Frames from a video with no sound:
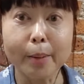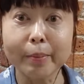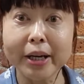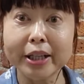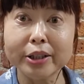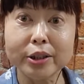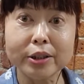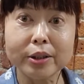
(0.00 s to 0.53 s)

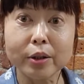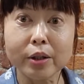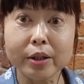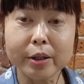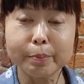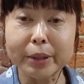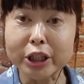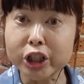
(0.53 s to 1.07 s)
it's
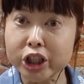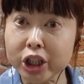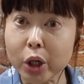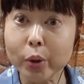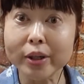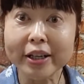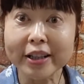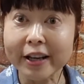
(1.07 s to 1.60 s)
been
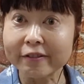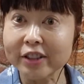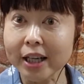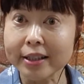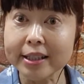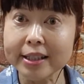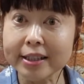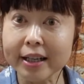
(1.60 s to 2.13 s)
shown, and they've
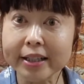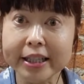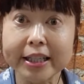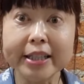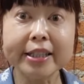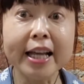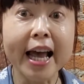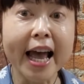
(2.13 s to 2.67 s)
done
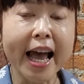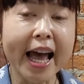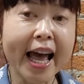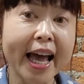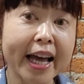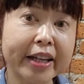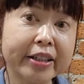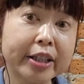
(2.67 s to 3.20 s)
studies,
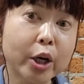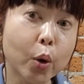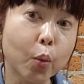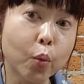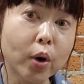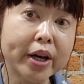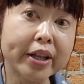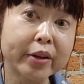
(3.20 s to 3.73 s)
and
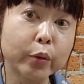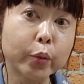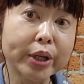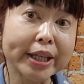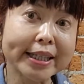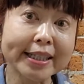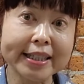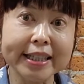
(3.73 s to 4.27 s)
what
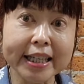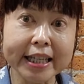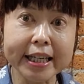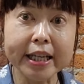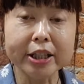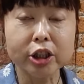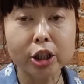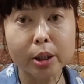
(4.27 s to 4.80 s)
we see
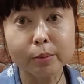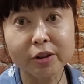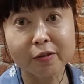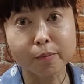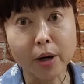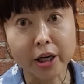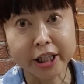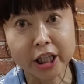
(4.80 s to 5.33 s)
in terms
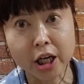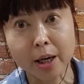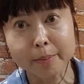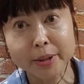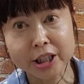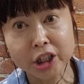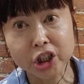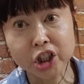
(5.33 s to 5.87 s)
of body
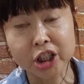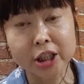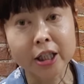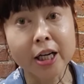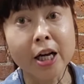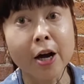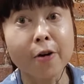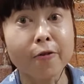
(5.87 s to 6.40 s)
composition
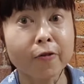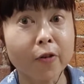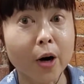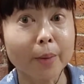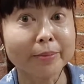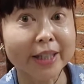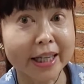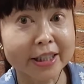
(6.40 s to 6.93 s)

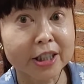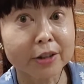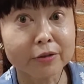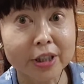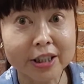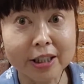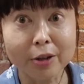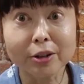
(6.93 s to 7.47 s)
from DEXA
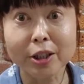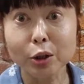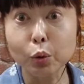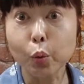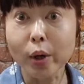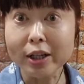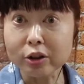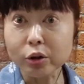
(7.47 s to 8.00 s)
results is
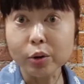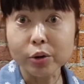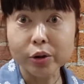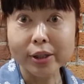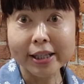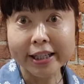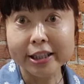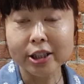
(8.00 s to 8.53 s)
well
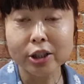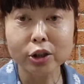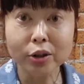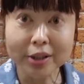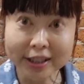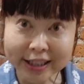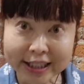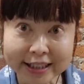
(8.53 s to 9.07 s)
correlated to
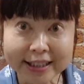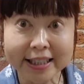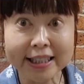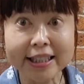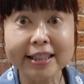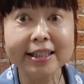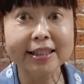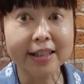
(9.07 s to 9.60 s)

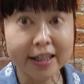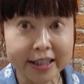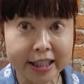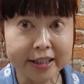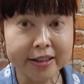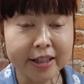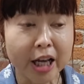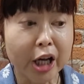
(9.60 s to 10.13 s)
CT
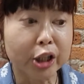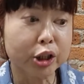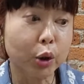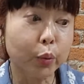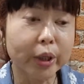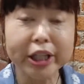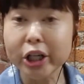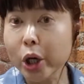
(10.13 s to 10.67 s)
studies. So
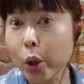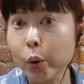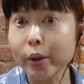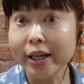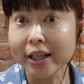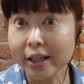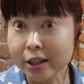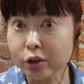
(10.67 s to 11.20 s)
we know
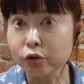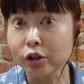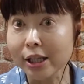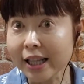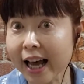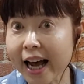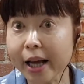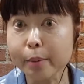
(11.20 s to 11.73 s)
it is
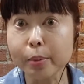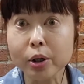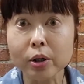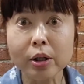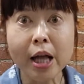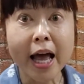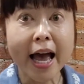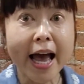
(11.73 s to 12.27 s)

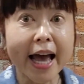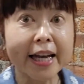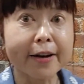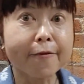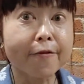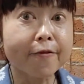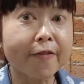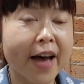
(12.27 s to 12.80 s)
reliable, and
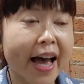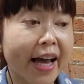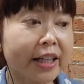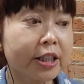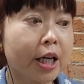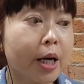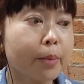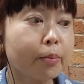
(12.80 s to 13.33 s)
in
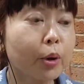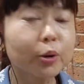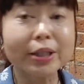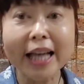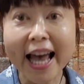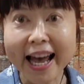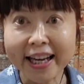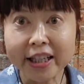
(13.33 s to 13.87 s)
fact, most
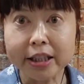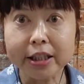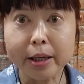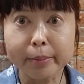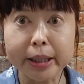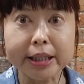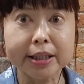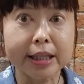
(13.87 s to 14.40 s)

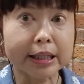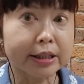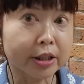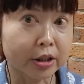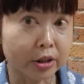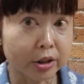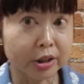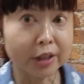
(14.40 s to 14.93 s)
academic
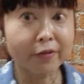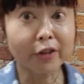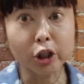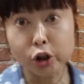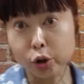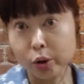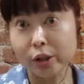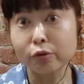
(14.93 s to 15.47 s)
centers, if they're
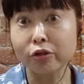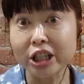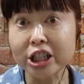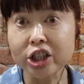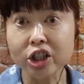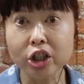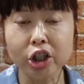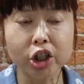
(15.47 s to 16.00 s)
doing
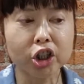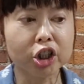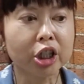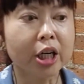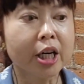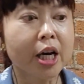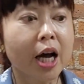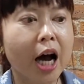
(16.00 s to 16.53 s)
research,
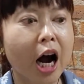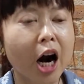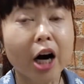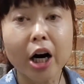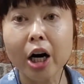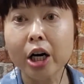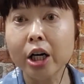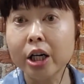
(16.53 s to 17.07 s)

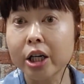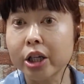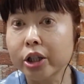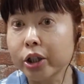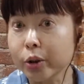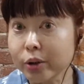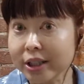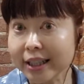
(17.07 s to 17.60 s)
are
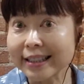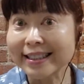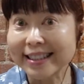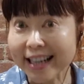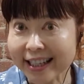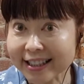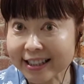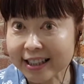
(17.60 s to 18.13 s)
using
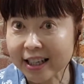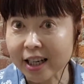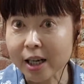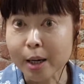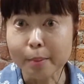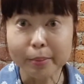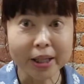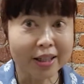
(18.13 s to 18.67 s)
DEXA
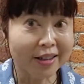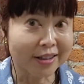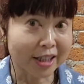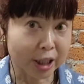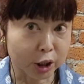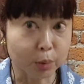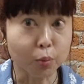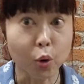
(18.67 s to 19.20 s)
because
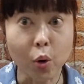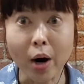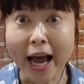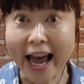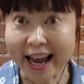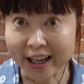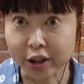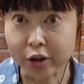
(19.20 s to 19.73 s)
it's more
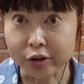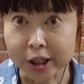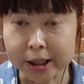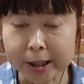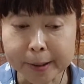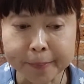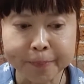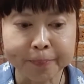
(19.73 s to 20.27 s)

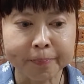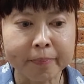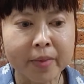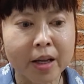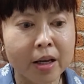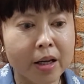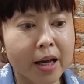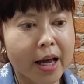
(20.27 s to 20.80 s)
accurate.
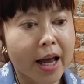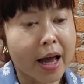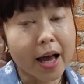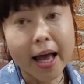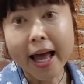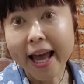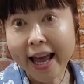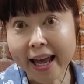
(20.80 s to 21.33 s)

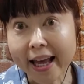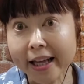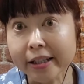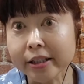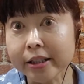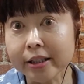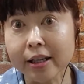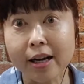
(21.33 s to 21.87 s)

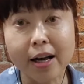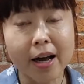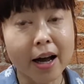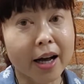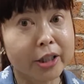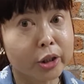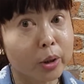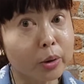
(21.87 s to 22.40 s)
And
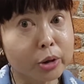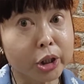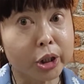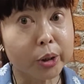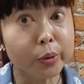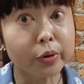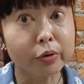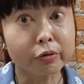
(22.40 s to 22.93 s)
I told
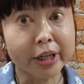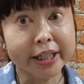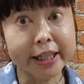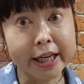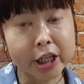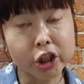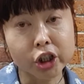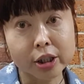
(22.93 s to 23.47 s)
you the
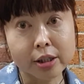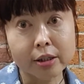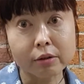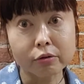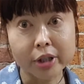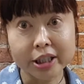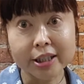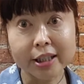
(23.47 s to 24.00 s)
radiation
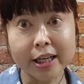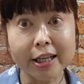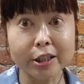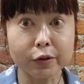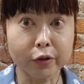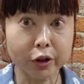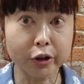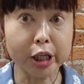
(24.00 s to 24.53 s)
risk
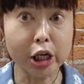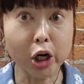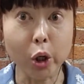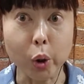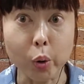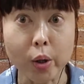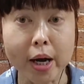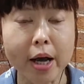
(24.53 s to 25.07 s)
is very
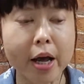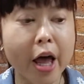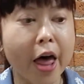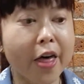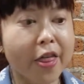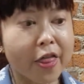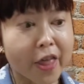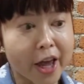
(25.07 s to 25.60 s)
low.
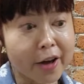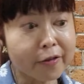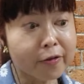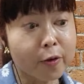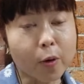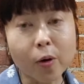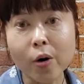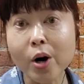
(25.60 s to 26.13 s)

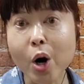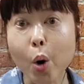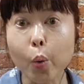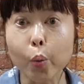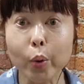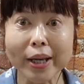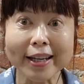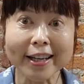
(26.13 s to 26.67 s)
Therefore,
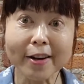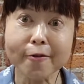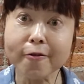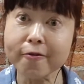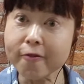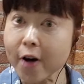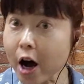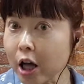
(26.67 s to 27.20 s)
we can
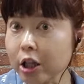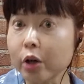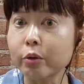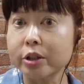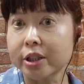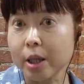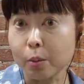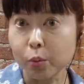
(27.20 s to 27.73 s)
follow
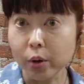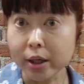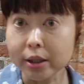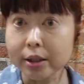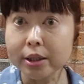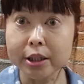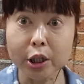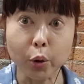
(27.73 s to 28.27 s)

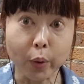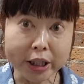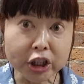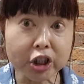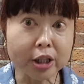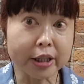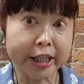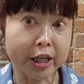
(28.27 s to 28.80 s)
someone
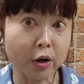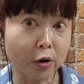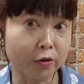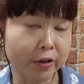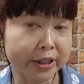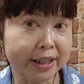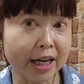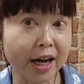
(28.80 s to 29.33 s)
sequentially
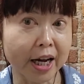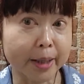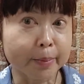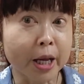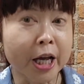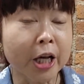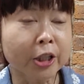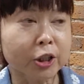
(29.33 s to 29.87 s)
over time.
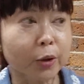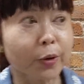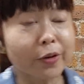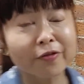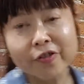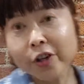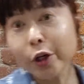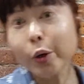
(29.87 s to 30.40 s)
So
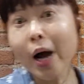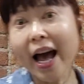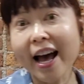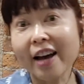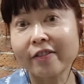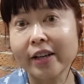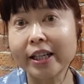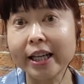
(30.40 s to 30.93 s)
if you
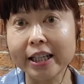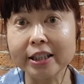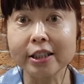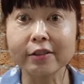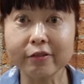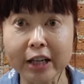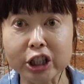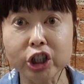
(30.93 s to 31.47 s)
have an
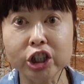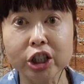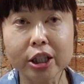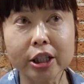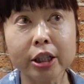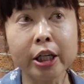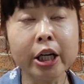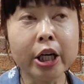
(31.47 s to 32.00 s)

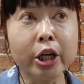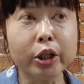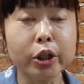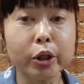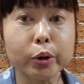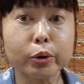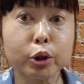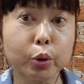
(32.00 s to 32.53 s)
intervention,
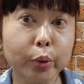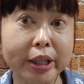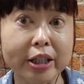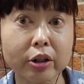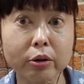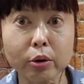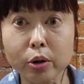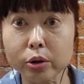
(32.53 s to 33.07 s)
you
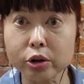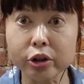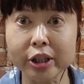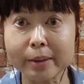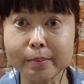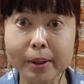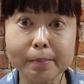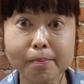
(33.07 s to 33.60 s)
tweak your
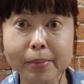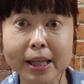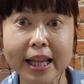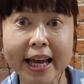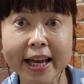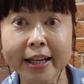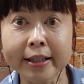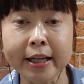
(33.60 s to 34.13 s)
treatment
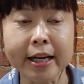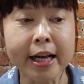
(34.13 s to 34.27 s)
plan,